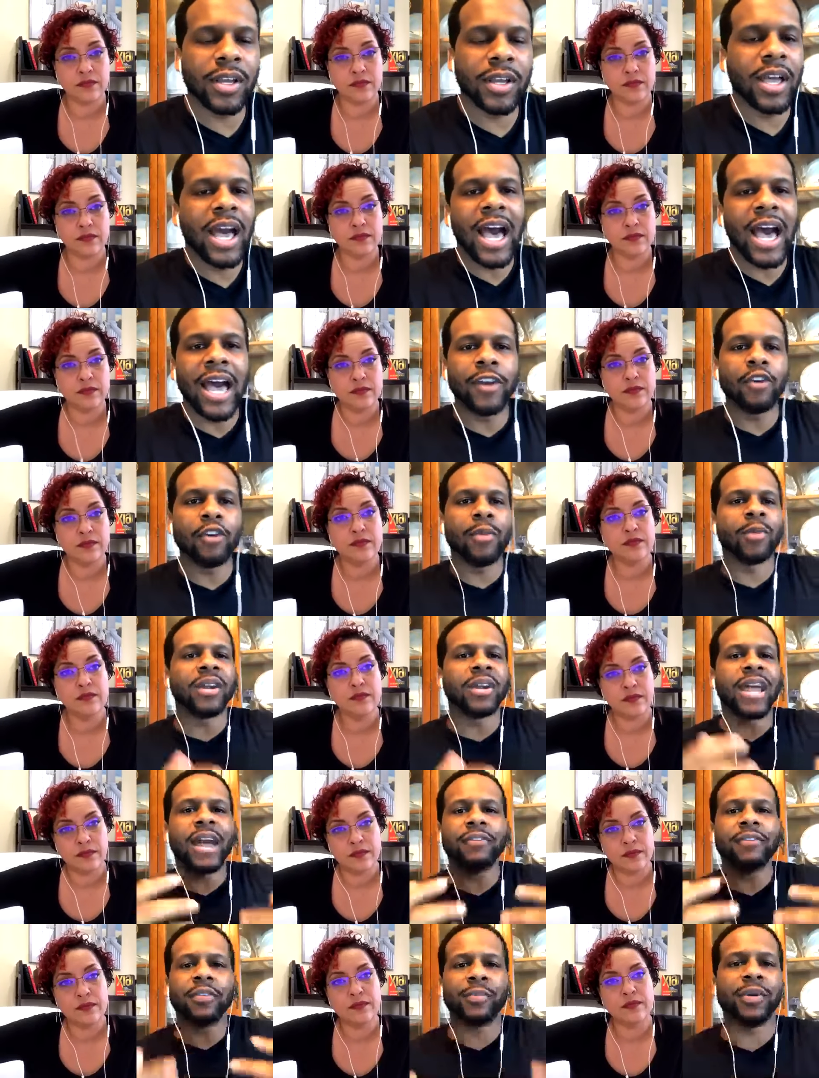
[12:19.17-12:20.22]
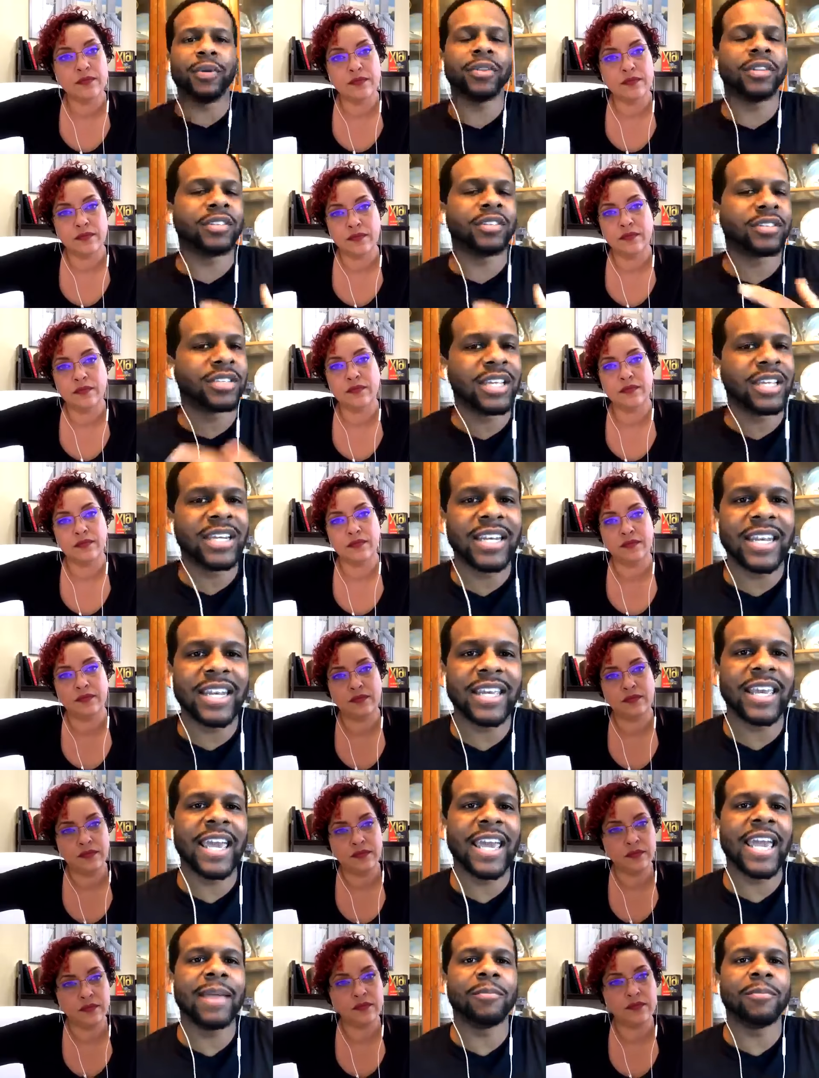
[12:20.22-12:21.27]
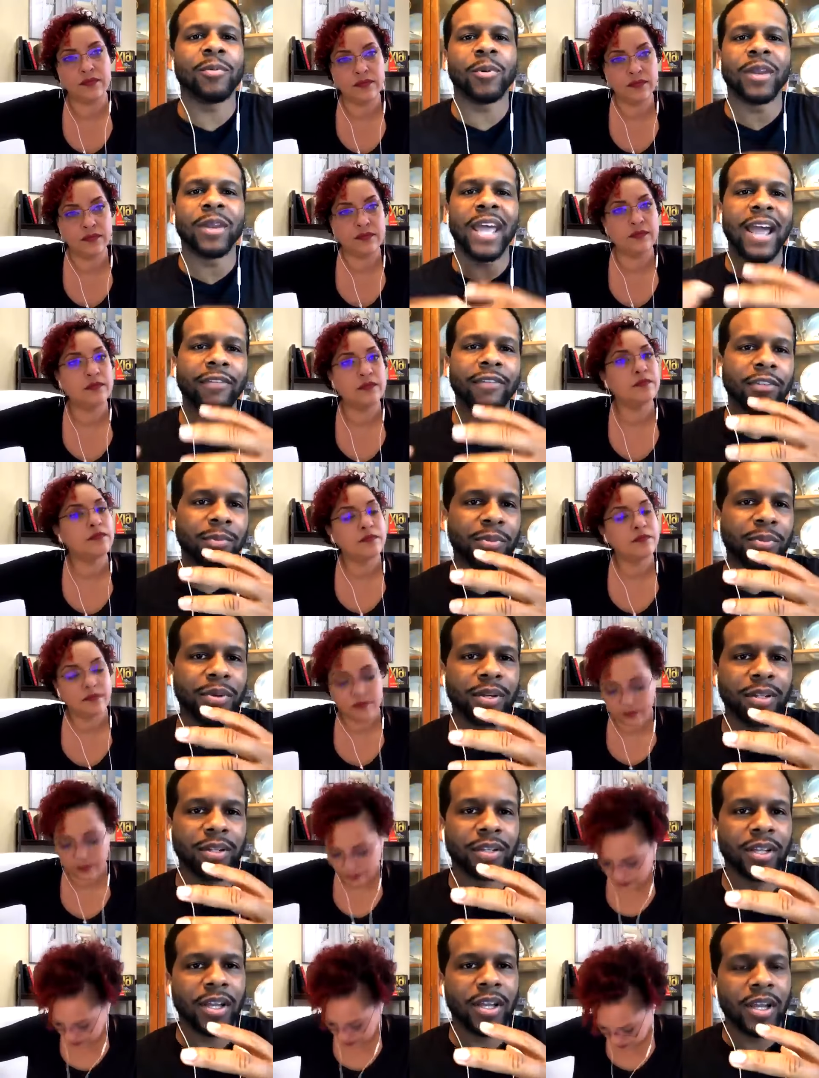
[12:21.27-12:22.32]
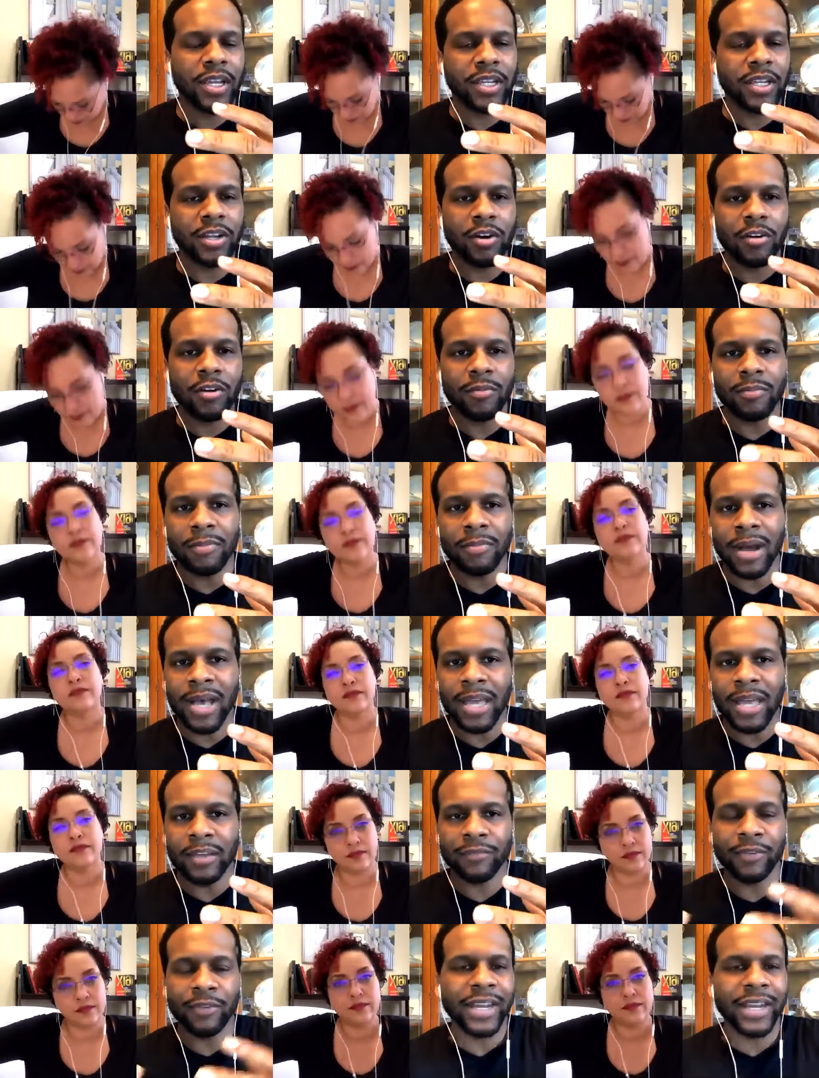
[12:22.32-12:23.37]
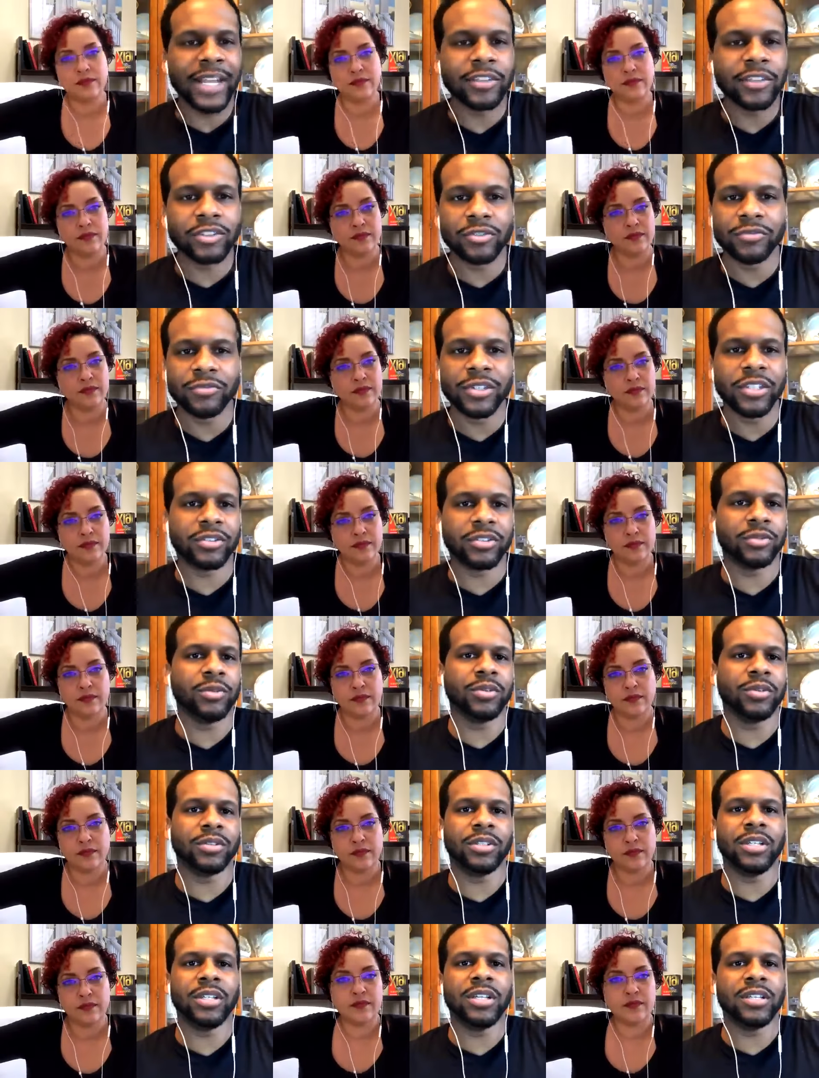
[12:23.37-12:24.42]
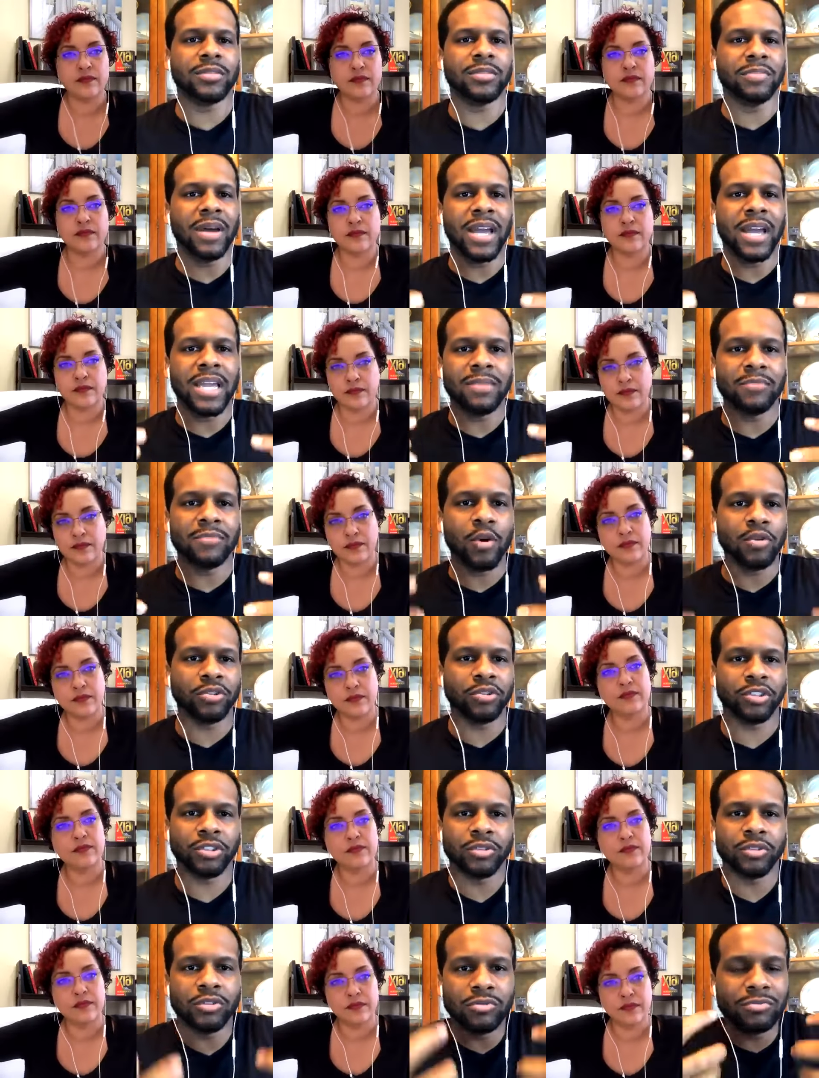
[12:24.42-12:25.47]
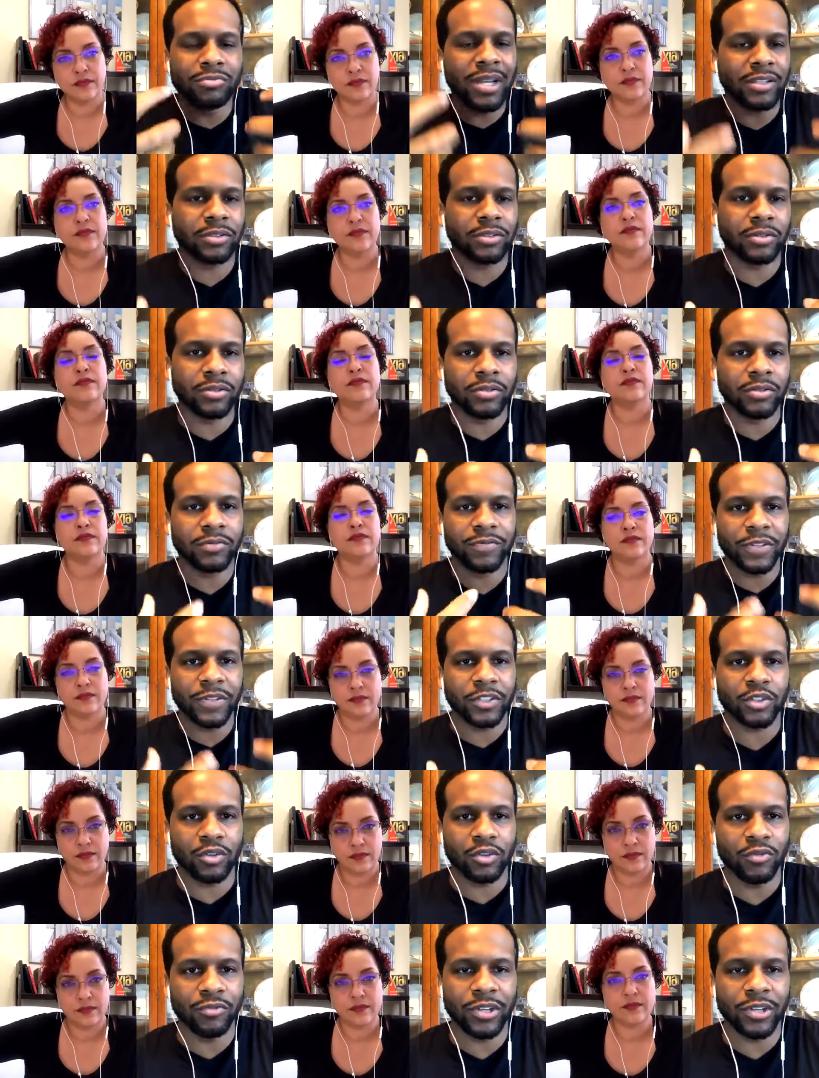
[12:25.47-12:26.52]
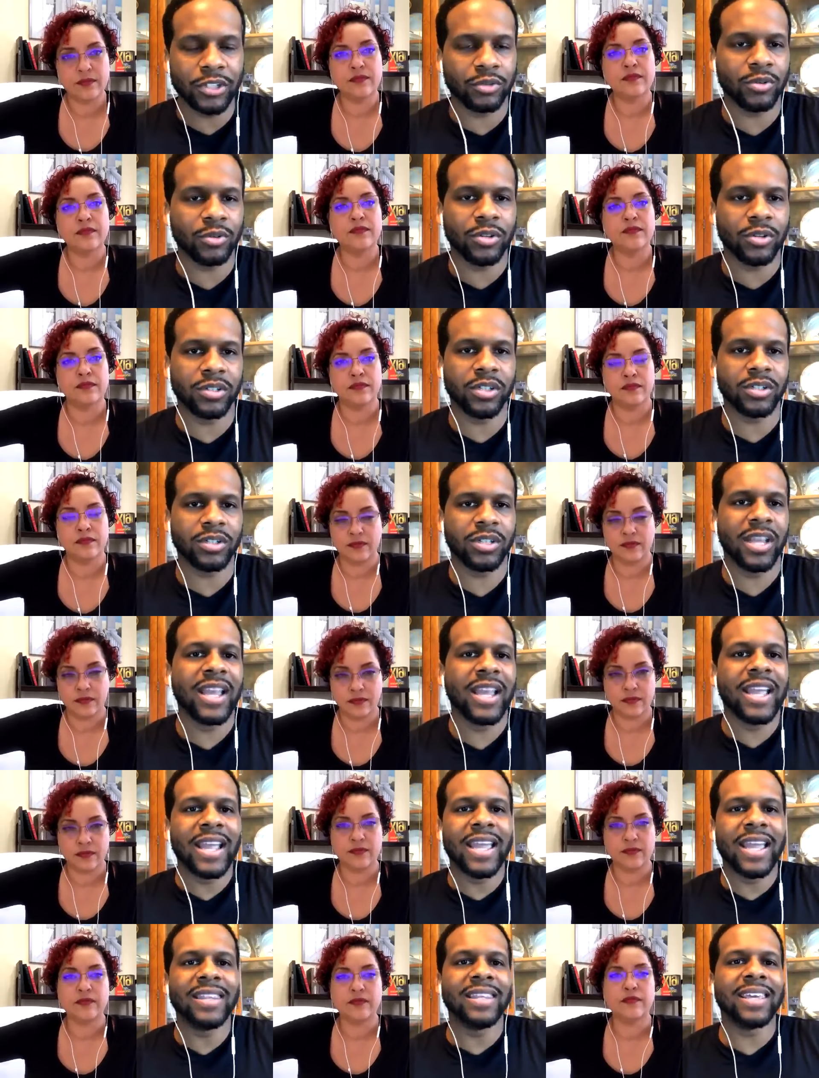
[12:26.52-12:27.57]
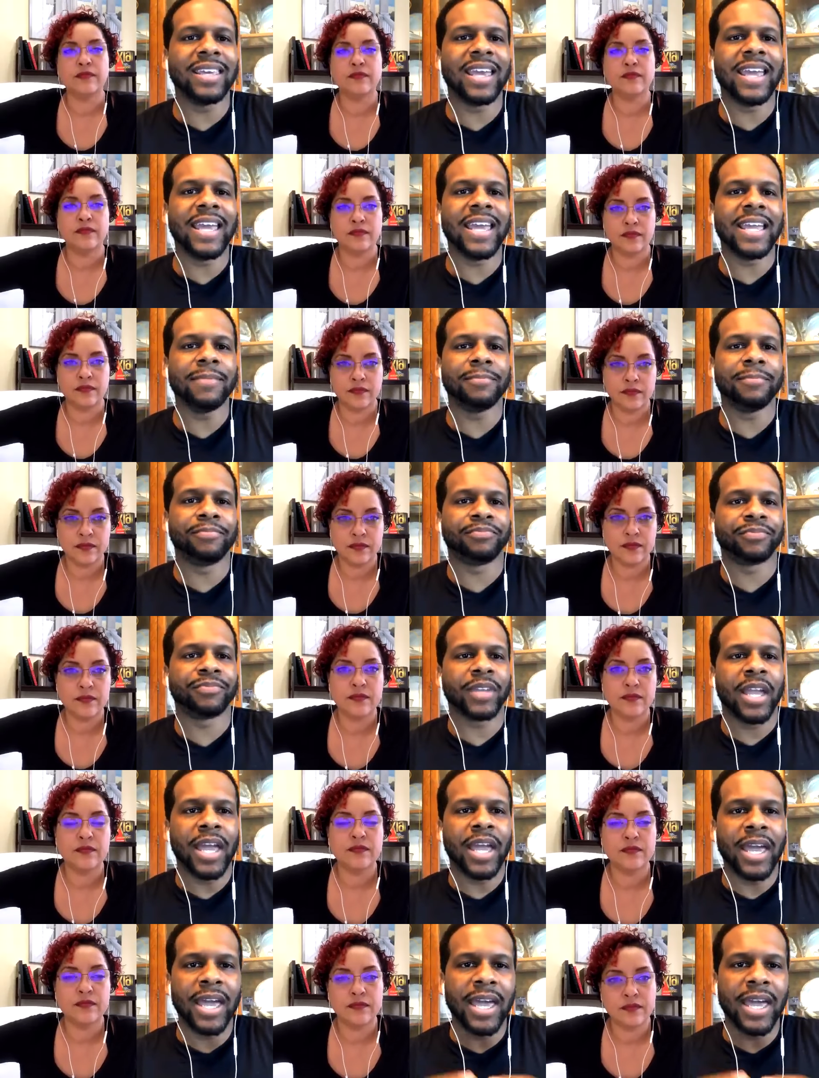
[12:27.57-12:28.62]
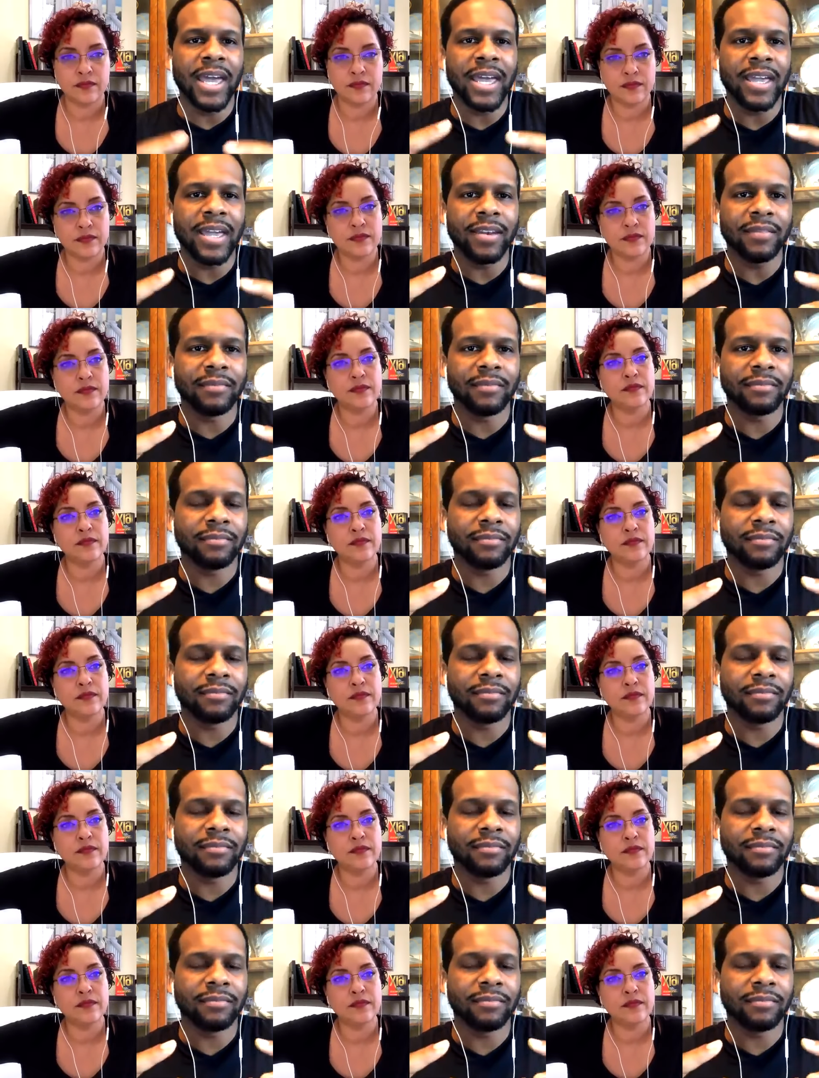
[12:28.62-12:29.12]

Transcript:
Speaker 1: I know I'm going to have to put the skin in the game. I'm going to have to put you know, my financial resources, my emotional, mental, physical resources in the game. And